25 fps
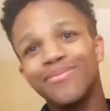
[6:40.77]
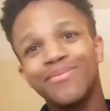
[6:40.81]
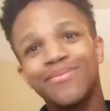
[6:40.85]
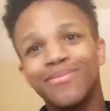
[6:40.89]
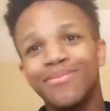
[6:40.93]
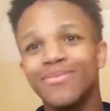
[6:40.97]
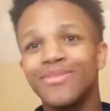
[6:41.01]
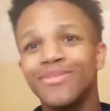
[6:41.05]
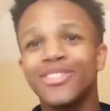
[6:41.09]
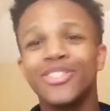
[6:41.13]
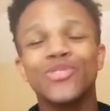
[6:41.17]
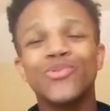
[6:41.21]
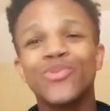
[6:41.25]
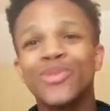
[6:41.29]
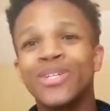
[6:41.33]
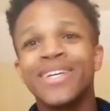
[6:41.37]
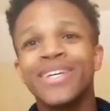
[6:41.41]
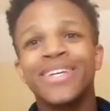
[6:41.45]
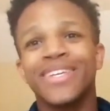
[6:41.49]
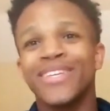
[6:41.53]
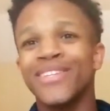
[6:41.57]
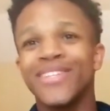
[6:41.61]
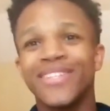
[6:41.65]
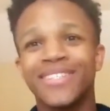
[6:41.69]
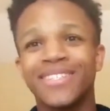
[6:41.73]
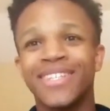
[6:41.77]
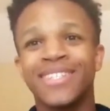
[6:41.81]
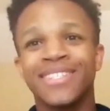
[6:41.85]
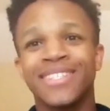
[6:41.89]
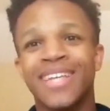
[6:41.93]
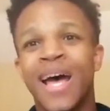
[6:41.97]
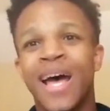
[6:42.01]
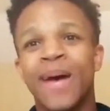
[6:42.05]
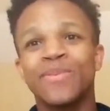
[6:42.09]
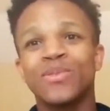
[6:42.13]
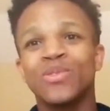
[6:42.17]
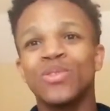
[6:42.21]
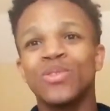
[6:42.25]
It's just ridiculous. It's
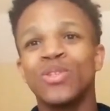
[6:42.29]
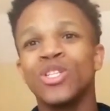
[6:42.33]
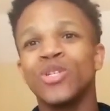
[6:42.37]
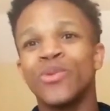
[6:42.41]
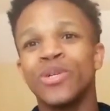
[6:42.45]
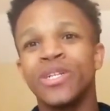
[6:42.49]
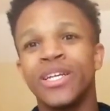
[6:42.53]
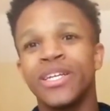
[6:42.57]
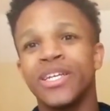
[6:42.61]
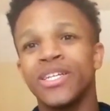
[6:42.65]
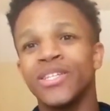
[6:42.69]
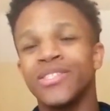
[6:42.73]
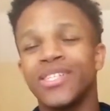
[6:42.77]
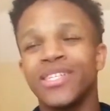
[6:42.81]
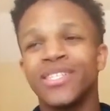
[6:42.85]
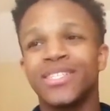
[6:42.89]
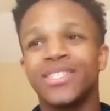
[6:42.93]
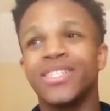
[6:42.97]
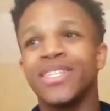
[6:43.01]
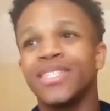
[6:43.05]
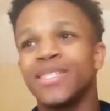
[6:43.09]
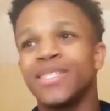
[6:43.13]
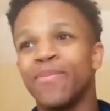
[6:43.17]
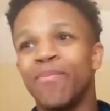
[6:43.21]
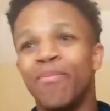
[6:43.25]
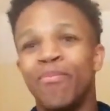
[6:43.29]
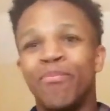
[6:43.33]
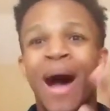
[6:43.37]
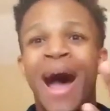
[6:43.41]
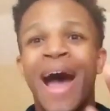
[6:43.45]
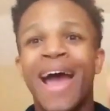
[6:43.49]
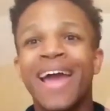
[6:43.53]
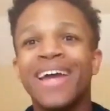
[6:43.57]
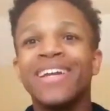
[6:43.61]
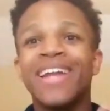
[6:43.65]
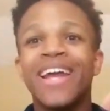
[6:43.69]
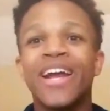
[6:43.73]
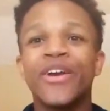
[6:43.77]
absolutely ridiculous. It's this
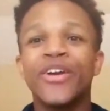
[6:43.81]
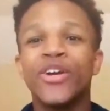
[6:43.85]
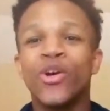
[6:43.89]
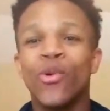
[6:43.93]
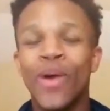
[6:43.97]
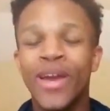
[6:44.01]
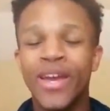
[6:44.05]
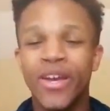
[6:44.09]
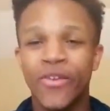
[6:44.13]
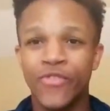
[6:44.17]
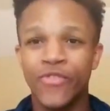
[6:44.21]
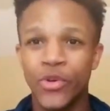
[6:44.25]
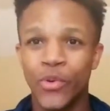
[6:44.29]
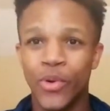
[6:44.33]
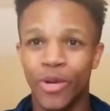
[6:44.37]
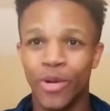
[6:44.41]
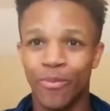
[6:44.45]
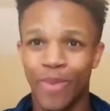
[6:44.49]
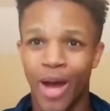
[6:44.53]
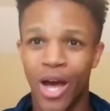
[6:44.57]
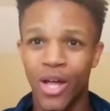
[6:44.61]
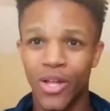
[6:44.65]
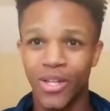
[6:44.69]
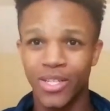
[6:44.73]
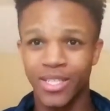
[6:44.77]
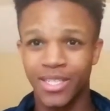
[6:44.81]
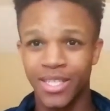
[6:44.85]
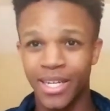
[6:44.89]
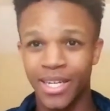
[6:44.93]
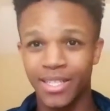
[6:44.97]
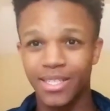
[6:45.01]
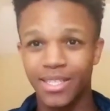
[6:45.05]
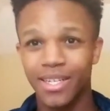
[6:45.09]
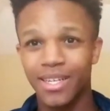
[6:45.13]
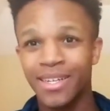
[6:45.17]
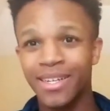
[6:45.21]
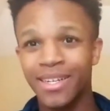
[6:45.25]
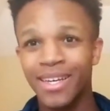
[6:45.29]
binary way of viewing
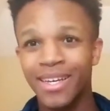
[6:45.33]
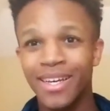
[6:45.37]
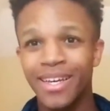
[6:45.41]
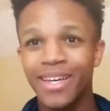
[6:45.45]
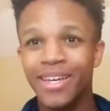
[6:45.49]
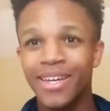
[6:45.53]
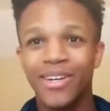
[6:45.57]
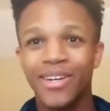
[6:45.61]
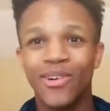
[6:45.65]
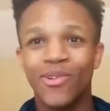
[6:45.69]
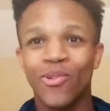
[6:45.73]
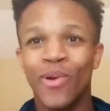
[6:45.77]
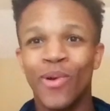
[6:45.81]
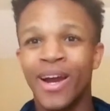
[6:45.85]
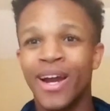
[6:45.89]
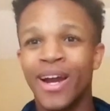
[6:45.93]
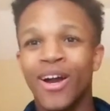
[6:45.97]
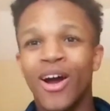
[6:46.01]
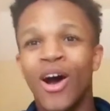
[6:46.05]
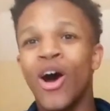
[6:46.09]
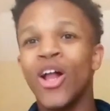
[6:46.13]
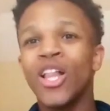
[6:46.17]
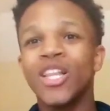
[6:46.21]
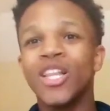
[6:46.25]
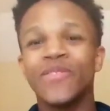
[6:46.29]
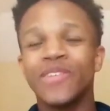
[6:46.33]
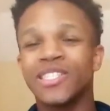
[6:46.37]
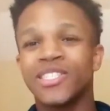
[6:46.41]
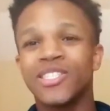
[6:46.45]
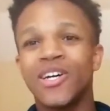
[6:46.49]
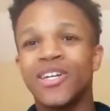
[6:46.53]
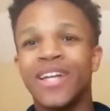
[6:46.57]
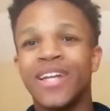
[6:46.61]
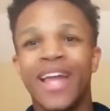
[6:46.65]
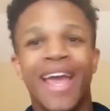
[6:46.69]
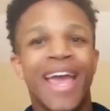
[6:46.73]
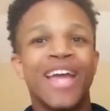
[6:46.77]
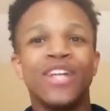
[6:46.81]
politics where all of a
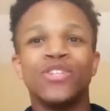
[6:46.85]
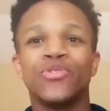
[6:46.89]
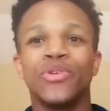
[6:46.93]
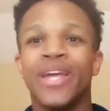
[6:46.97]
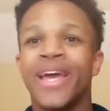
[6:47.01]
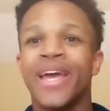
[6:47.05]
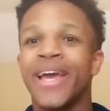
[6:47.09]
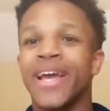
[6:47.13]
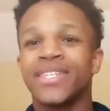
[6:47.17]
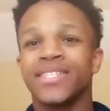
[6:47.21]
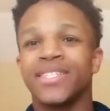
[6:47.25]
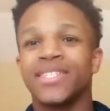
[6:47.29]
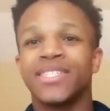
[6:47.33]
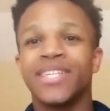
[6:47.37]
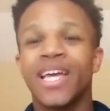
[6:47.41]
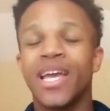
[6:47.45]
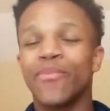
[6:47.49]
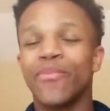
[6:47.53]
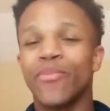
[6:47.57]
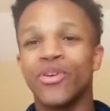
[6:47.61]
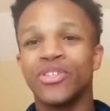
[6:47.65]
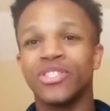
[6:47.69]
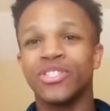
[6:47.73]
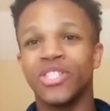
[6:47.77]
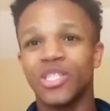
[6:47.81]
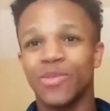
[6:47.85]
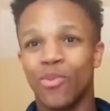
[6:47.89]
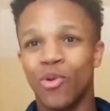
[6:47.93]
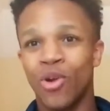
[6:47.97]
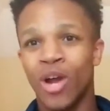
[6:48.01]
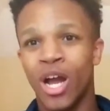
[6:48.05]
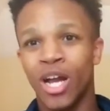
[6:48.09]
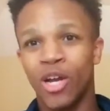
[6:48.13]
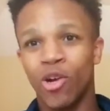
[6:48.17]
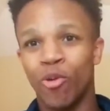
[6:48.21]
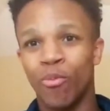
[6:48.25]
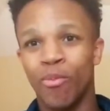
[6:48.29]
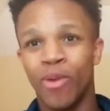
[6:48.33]
sudden Andrew Yang is the same person as
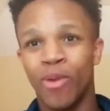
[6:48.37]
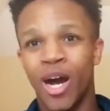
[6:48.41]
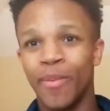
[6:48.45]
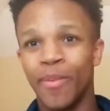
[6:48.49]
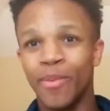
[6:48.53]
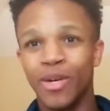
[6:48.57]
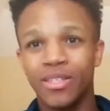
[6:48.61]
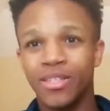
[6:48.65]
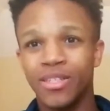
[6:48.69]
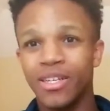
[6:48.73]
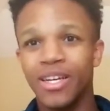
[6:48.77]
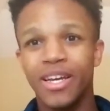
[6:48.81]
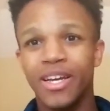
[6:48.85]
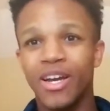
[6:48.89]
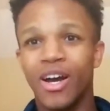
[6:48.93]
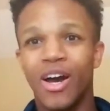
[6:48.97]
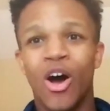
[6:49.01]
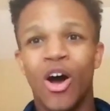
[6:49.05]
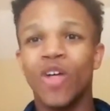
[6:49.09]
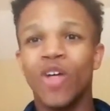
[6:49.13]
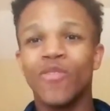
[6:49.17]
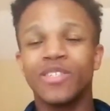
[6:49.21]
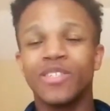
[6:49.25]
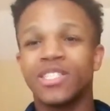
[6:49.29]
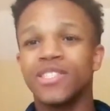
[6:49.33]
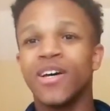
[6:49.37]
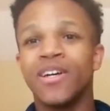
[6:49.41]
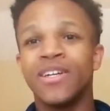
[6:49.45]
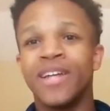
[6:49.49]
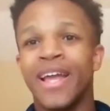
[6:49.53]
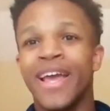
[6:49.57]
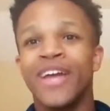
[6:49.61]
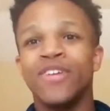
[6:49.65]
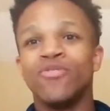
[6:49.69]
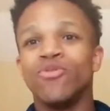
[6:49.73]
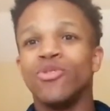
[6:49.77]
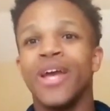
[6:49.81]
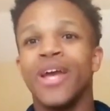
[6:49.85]
Barack Obama. All of a sudden
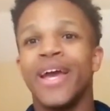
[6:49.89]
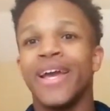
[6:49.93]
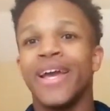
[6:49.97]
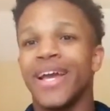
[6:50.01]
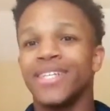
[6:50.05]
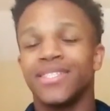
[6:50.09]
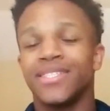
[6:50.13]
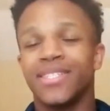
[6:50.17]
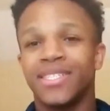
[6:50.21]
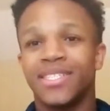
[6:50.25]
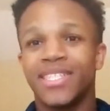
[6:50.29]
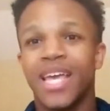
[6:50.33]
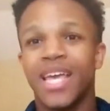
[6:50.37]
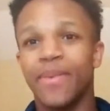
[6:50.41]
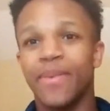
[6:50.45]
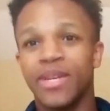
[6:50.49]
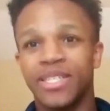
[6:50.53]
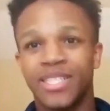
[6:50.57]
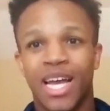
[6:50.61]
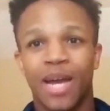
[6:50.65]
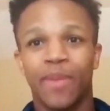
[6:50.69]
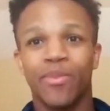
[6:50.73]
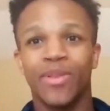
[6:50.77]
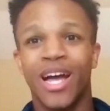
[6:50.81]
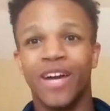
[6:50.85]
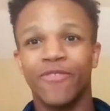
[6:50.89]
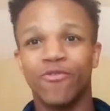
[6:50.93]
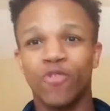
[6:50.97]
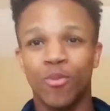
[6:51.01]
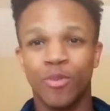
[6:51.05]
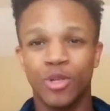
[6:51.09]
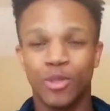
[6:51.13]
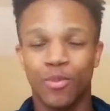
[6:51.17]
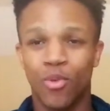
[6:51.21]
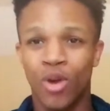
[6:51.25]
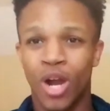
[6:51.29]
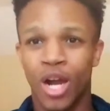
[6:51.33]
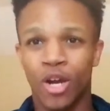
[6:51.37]
Andrew Yang has the same exact platform
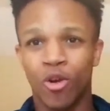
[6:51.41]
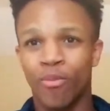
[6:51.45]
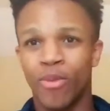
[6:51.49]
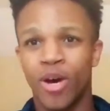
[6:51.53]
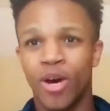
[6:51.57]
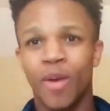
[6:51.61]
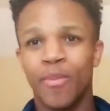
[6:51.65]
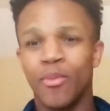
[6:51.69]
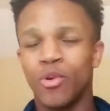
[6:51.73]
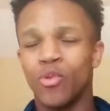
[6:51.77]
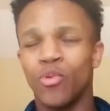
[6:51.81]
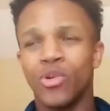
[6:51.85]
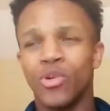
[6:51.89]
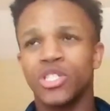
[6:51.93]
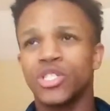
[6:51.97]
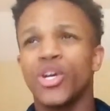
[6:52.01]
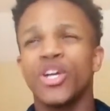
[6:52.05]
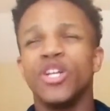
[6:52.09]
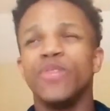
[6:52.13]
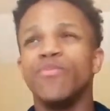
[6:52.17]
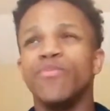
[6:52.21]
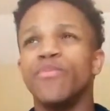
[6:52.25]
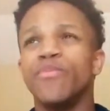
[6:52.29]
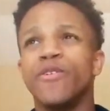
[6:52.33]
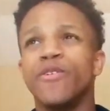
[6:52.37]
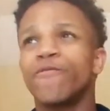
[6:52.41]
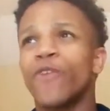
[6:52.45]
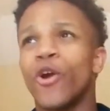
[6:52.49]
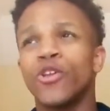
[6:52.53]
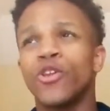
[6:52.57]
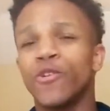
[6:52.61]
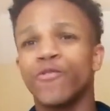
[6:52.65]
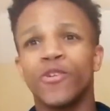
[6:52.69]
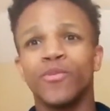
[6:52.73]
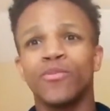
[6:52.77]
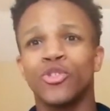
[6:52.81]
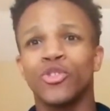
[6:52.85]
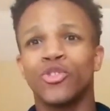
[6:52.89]
as Barack Obama, which couldn't be further
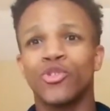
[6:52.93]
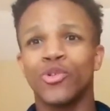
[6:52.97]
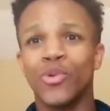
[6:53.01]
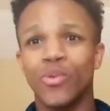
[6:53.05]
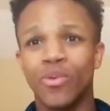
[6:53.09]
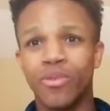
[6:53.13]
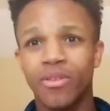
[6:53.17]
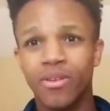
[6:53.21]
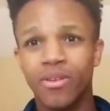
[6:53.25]
from the truth.